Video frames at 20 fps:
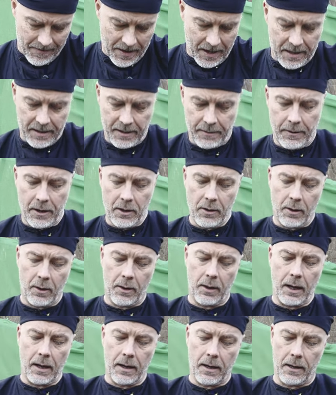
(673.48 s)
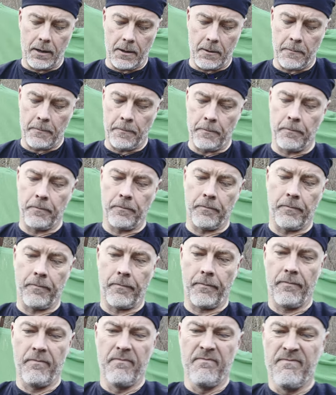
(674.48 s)
It's a very thick,
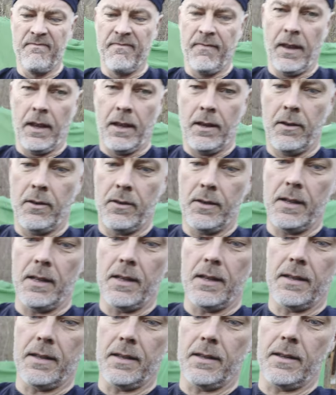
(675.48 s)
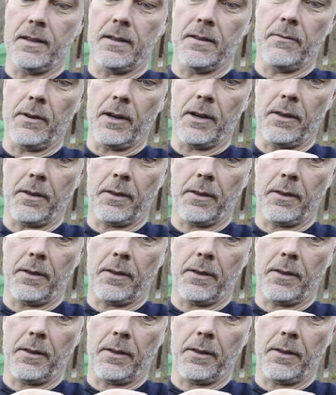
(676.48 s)
you see this, it's very